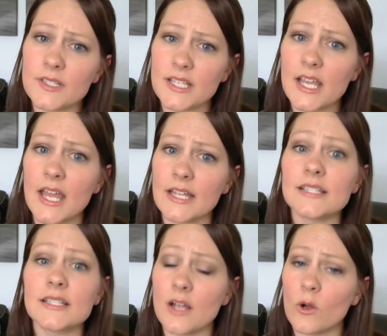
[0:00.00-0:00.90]
sit
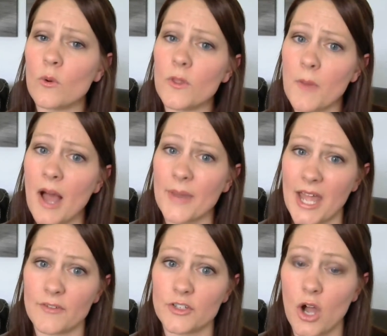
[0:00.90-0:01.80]
and snuggle with mom and
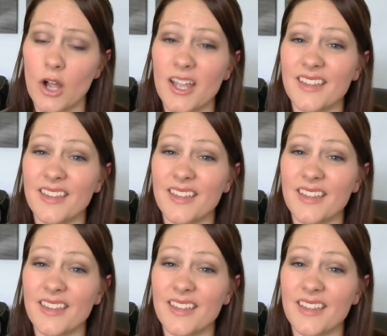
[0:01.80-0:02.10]
have a talk.